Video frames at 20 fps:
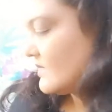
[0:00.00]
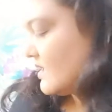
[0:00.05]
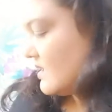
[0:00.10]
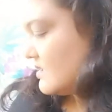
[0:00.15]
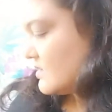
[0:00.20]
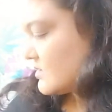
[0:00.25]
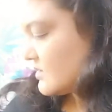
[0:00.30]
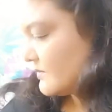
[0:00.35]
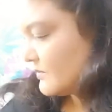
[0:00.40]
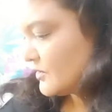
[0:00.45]

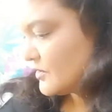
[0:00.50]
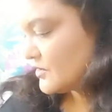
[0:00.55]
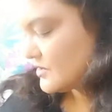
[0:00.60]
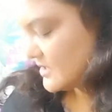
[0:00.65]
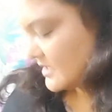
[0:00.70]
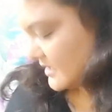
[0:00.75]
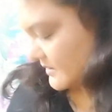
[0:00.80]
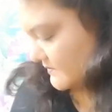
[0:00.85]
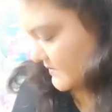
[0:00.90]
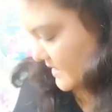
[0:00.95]
So I'm going to
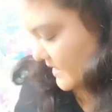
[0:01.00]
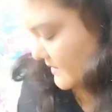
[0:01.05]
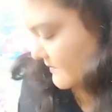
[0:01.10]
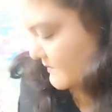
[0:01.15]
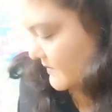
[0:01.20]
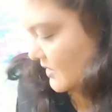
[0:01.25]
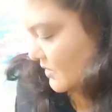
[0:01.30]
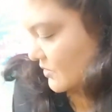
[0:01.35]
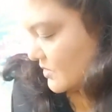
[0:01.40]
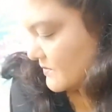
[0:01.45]
take my
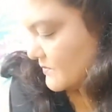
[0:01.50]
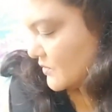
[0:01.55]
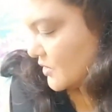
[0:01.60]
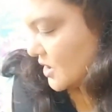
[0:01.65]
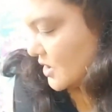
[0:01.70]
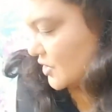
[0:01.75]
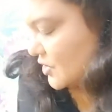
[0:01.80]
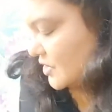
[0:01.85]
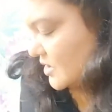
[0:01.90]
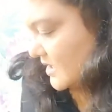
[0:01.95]
powder
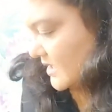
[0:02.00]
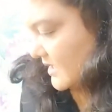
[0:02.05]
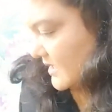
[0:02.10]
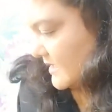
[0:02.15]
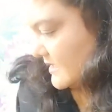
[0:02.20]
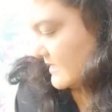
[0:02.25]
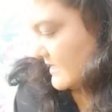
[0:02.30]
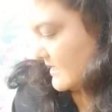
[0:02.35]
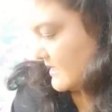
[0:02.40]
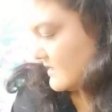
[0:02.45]
brush,
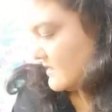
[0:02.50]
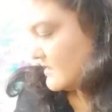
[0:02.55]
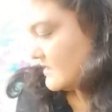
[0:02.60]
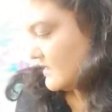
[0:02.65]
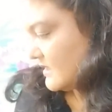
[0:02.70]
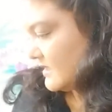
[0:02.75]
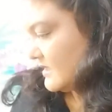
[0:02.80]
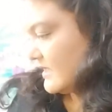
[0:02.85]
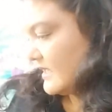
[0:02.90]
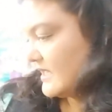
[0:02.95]
and
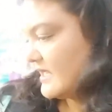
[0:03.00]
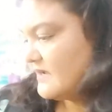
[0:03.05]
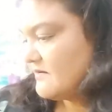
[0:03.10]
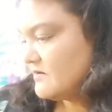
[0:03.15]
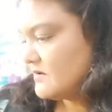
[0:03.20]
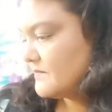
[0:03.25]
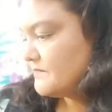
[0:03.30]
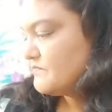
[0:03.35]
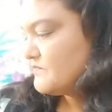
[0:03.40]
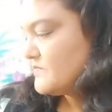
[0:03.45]
I
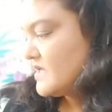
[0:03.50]
have